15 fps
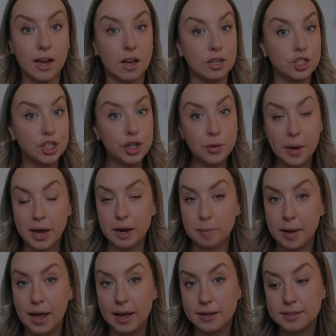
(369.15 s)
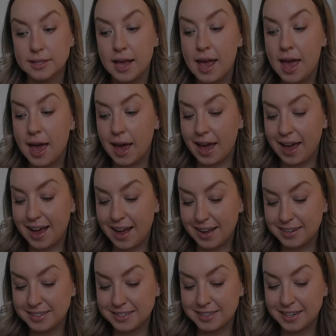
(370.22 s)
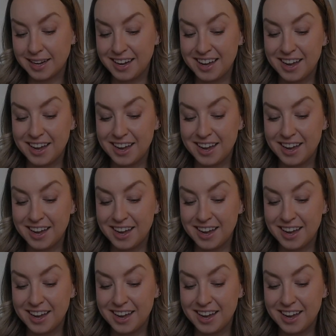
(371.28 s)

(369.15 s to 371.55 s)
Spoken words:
I got 2 handbags, and